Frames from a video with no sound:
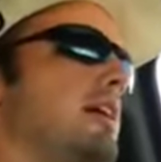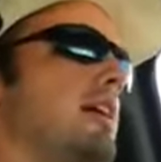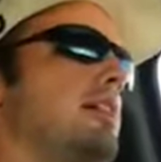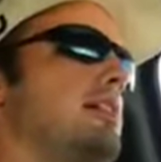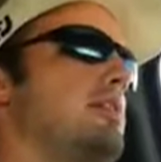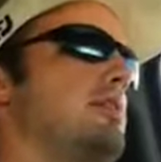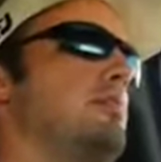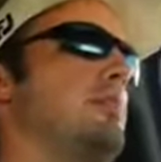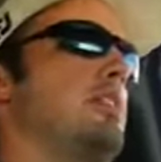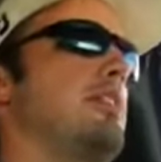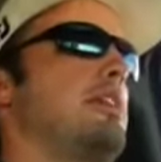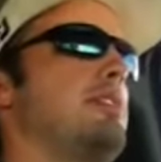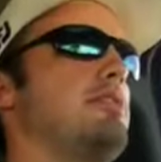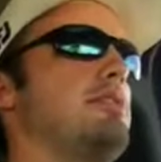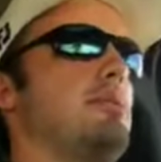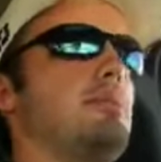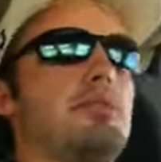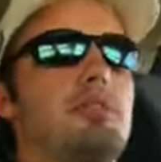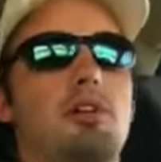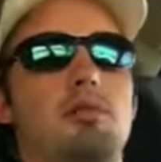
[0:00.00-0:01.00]
And, I mean, that's
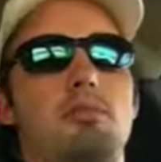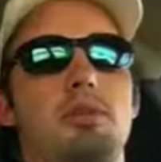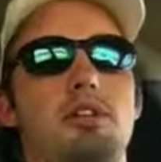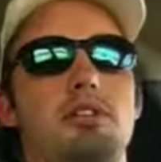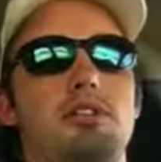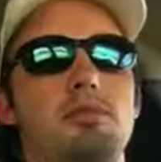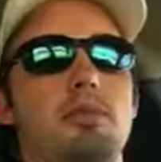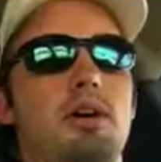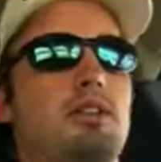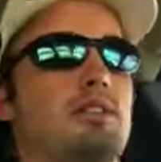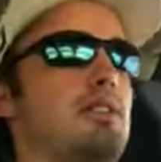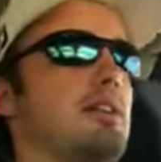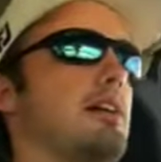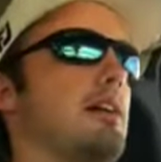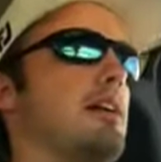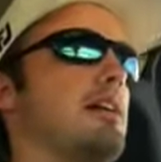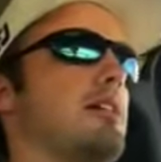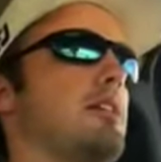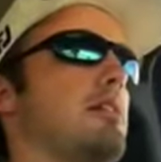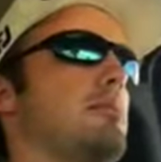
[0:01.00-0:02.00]
something I miss about
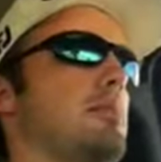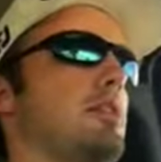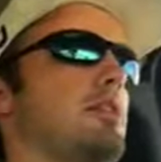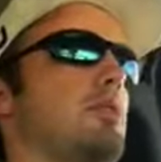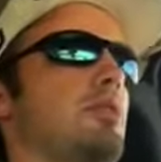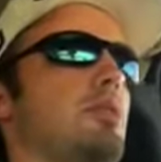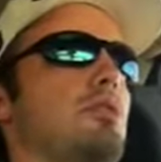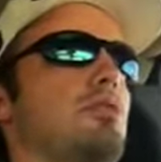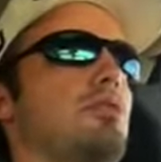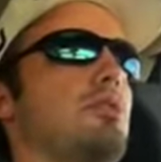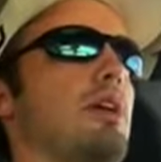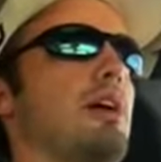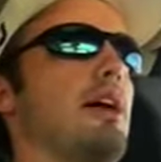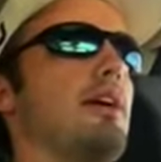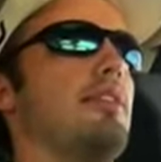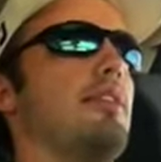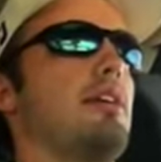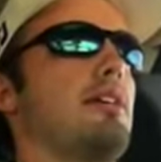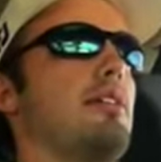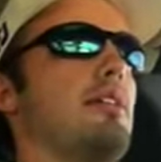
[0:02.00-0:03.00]
today. That'd be cool if we
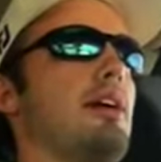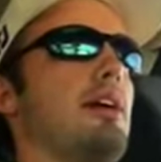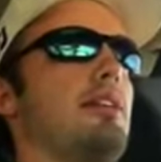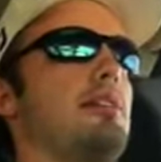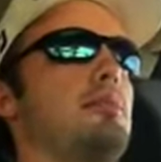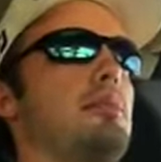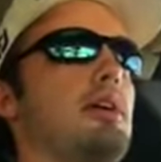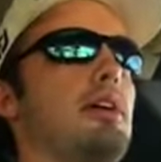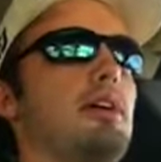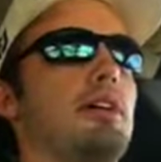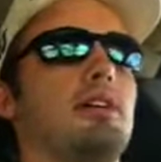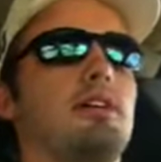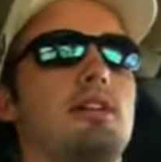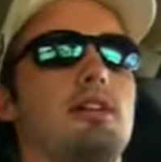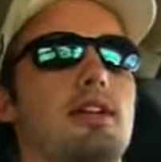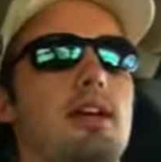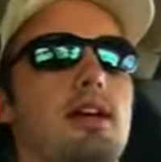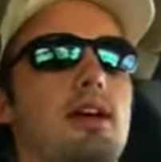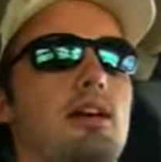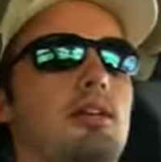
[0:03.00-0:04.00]
had that around America
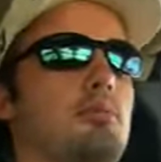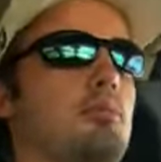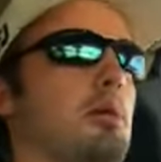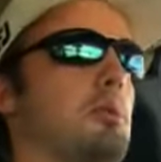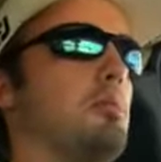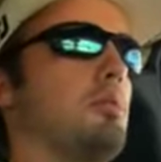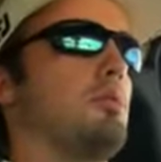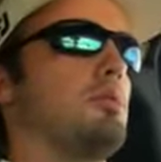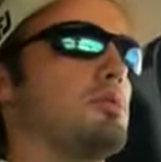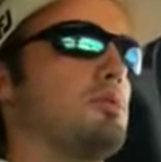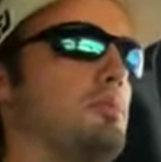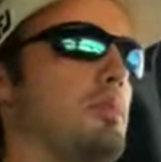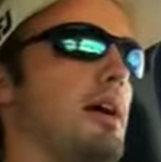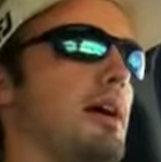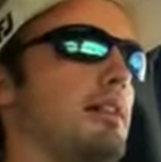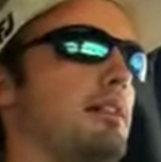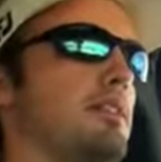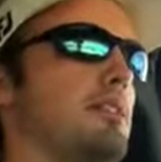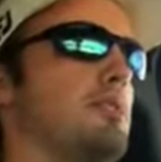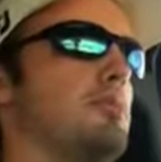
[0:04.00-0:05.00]
today. People
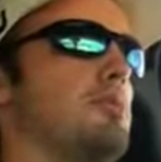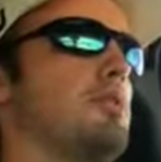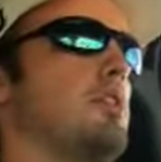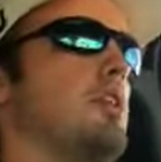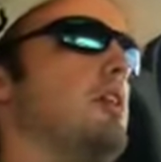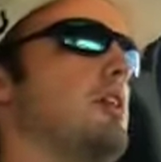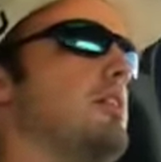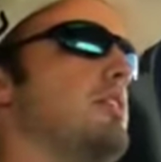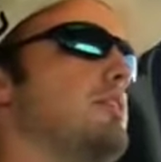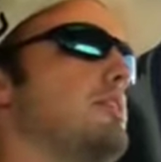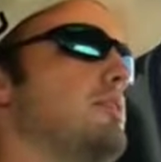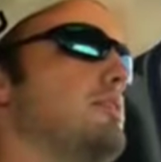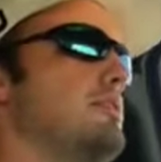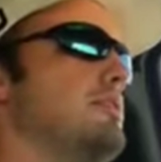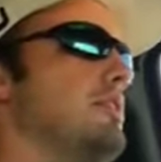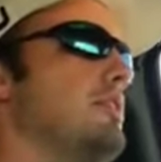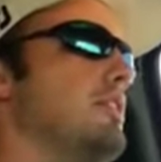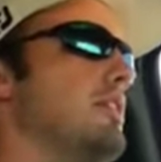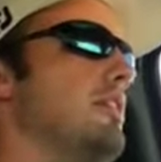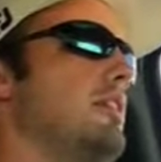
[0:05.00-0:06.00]
respecting
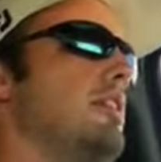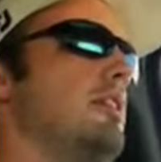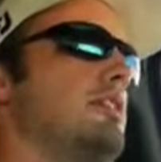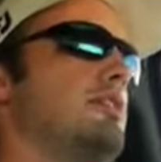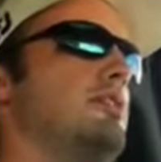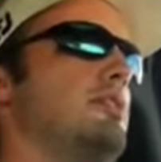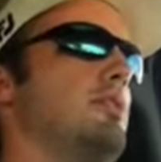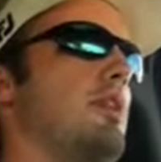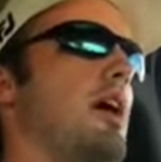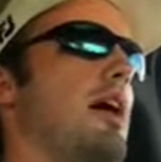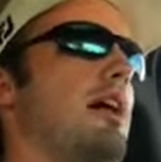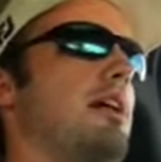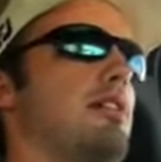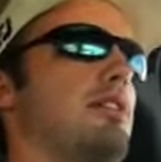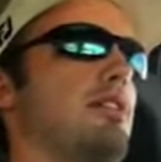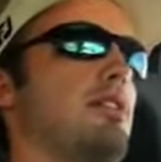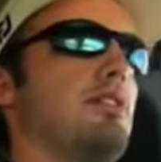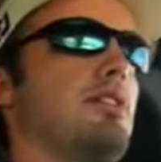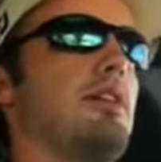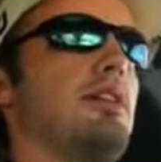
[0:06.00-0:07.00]
themselves to a higher
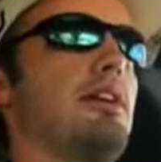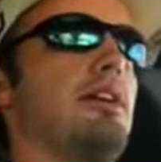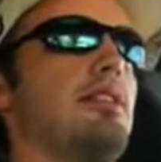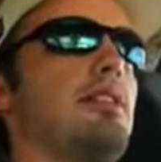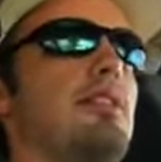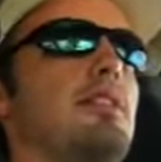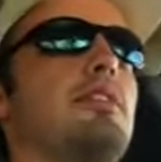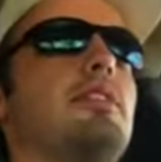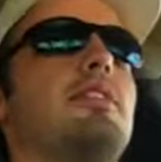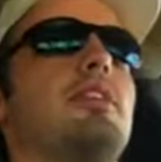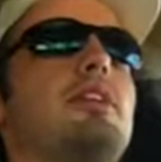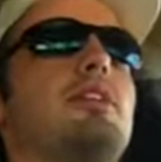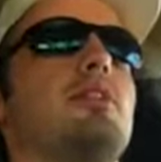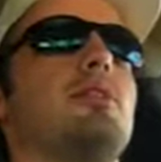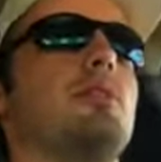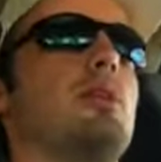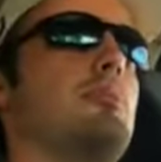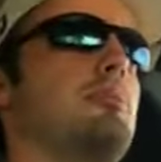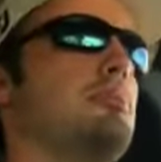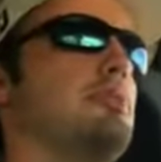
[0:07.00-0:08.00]
degree, and their
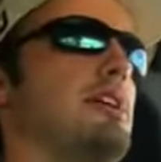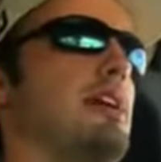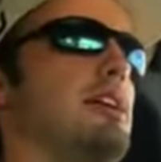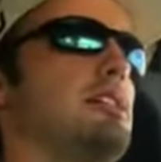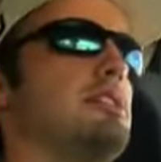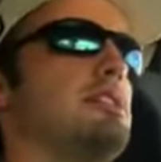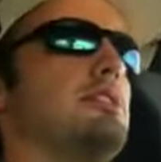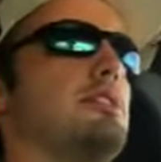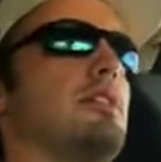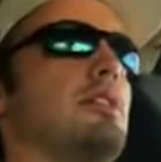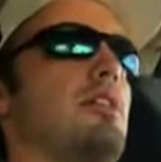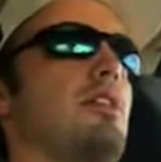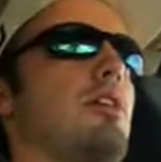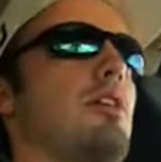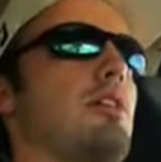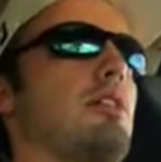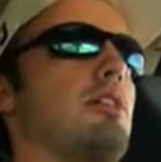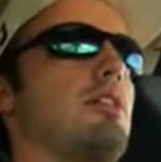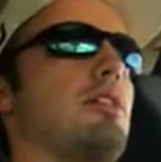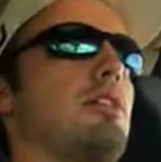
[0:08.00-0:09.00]
reputation, their
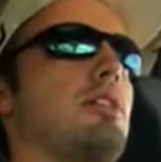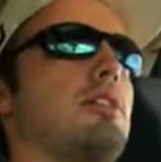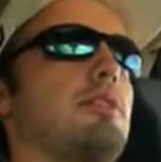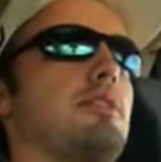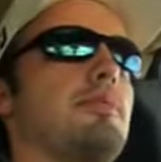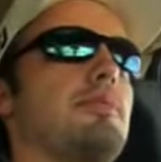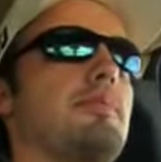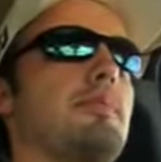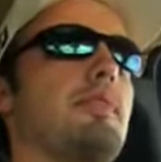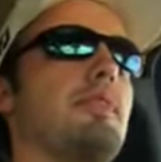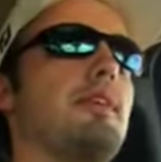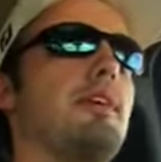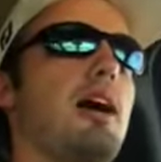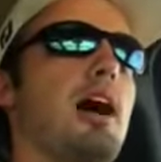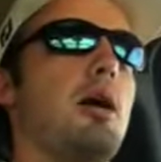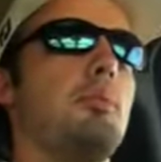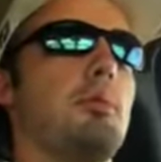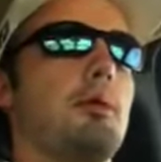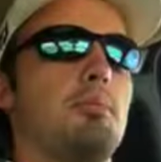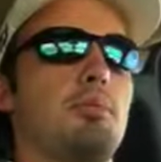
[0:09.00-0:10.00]
honor,
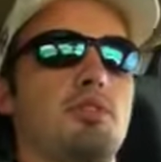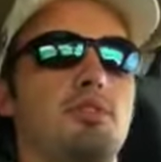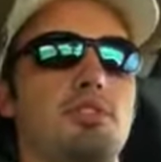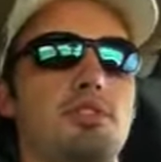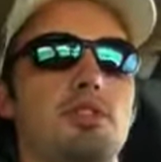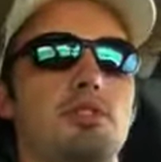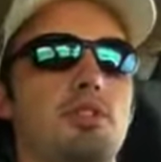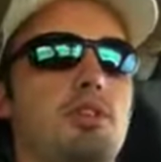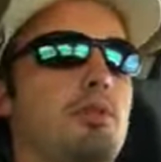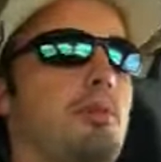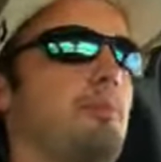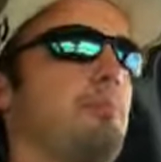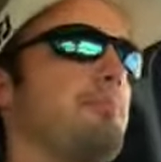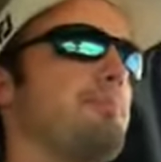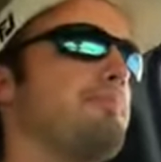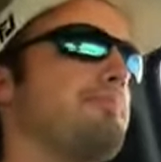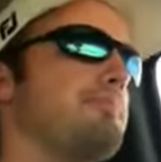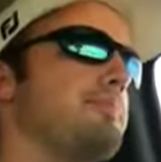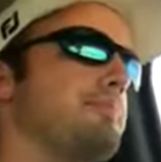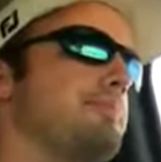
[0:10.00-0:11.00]
how people view them.
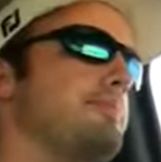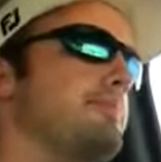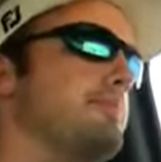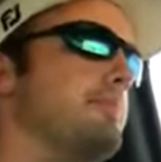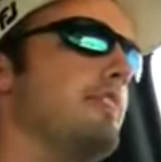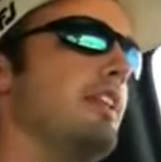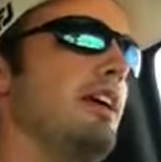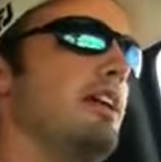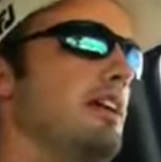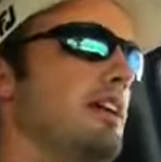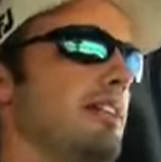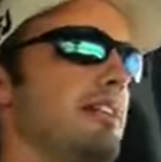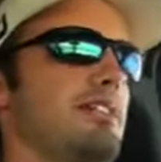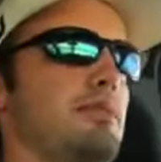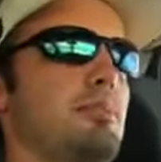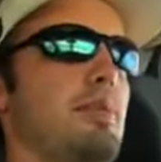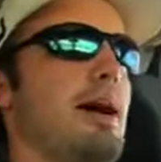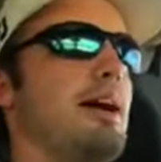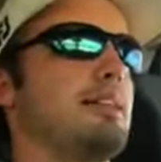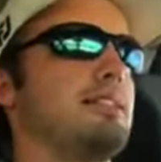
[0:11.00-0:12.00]

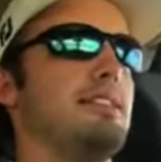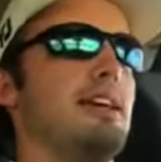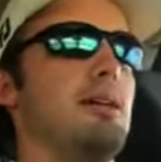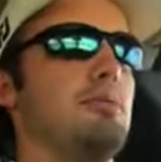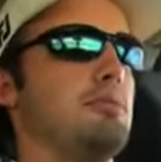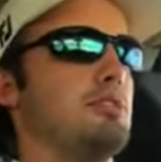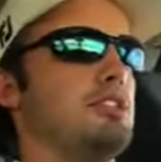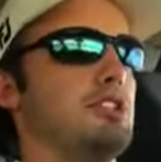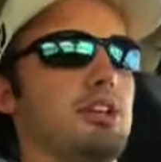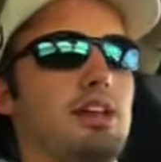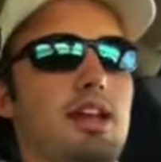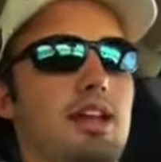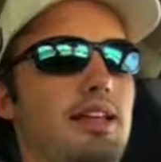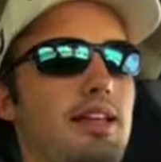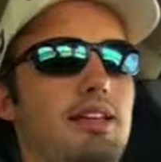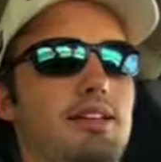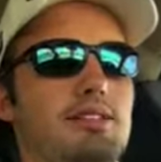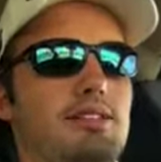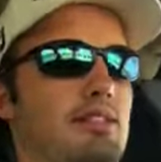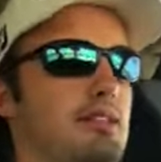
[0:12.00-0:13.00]
This backstabbing
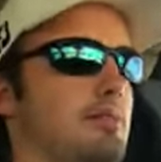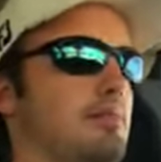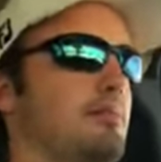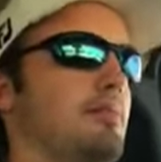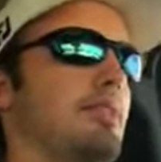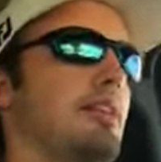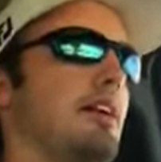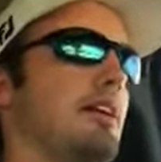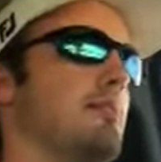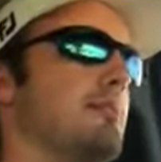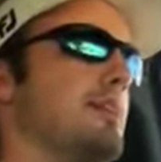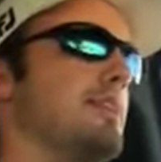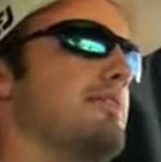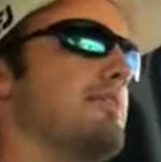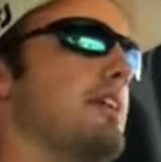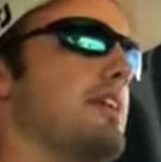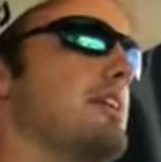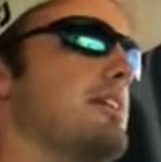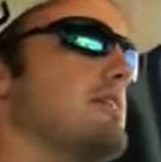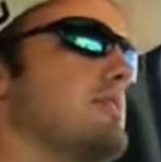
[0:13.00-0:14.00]
shenanigans I'm not a big
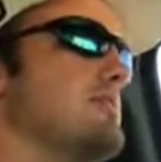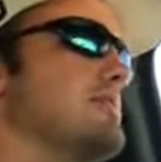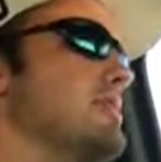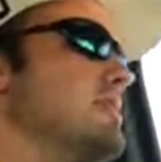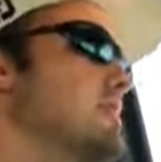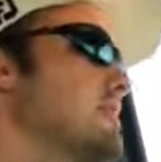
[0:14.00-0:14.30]
fan of.